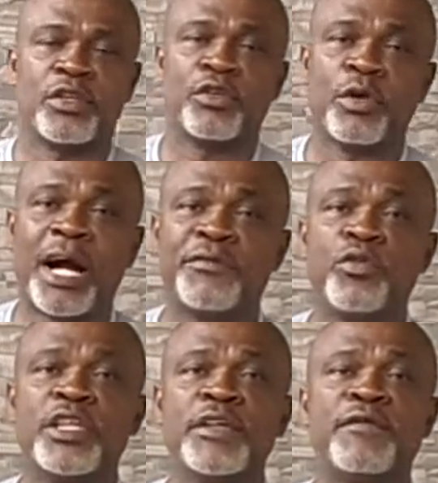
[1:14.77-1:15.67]
You have to
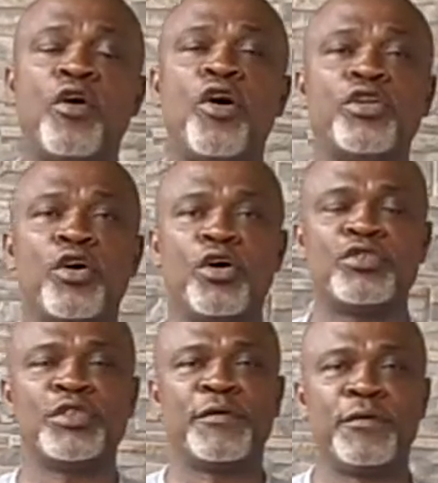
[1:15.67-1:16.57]
give honor to
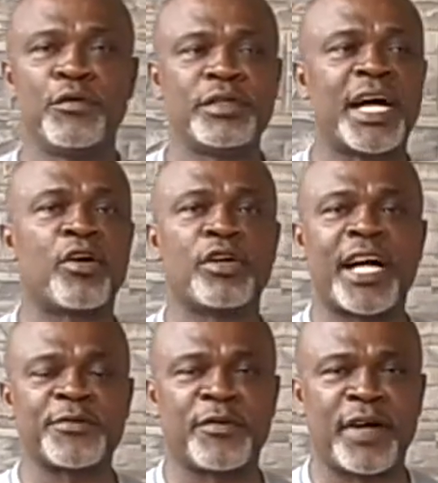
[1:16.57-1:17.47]
the food that God has
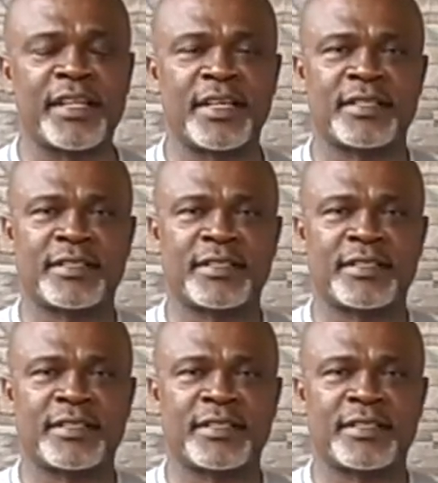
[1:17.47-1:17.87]
provided.